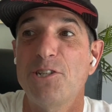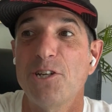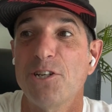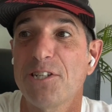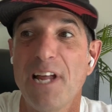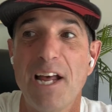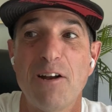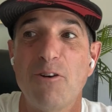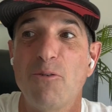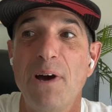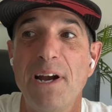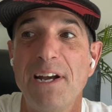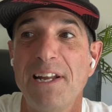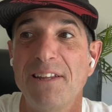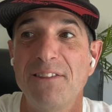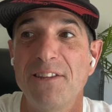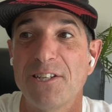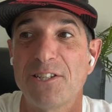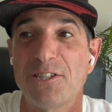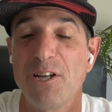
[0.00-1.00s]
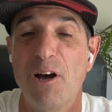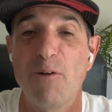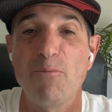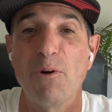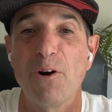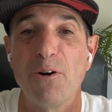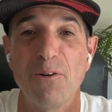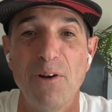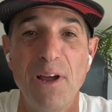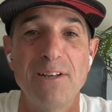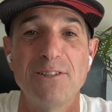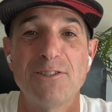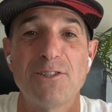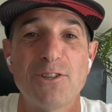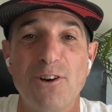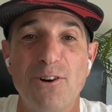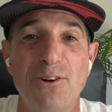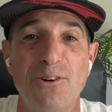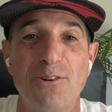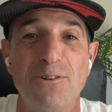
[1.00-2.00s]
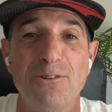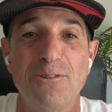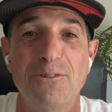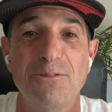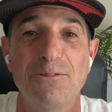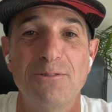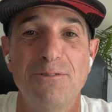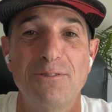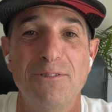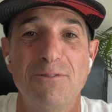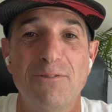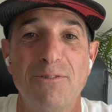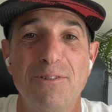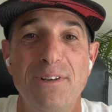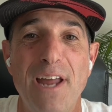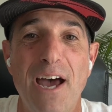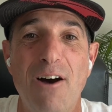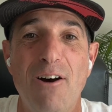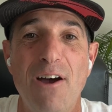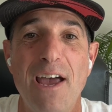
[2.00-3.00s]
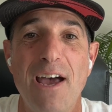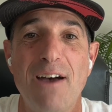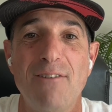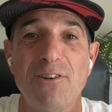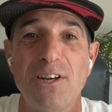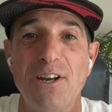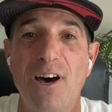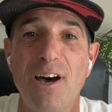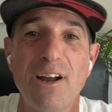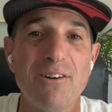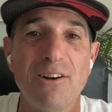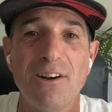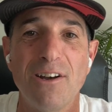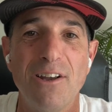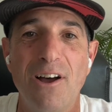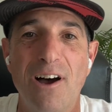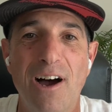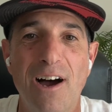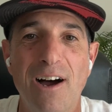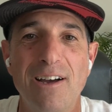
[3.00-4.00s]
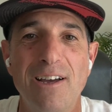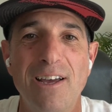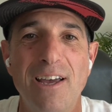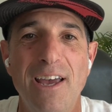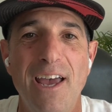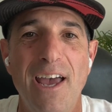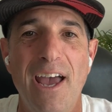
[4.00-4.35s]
we just had a wedding this summer, and so now I have a daughter-in-law,